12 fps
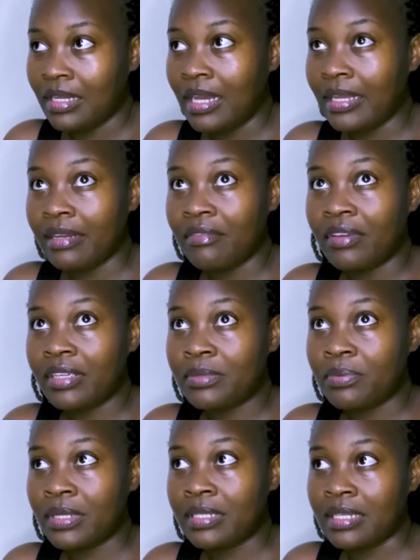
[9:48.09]
I never
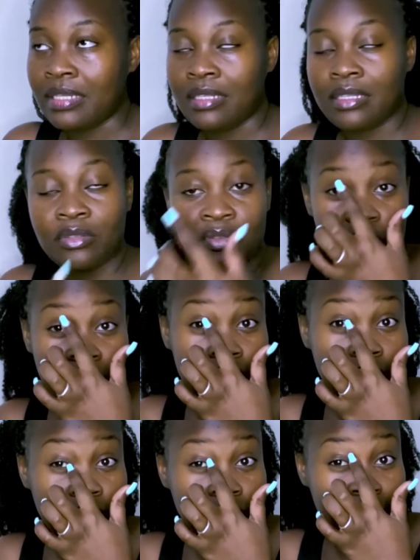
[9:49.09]
expected to
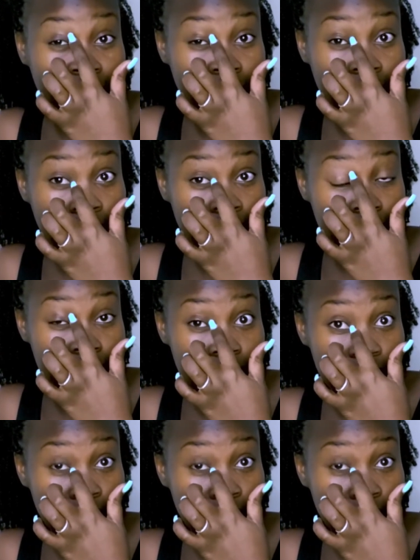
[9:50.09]
end up like that,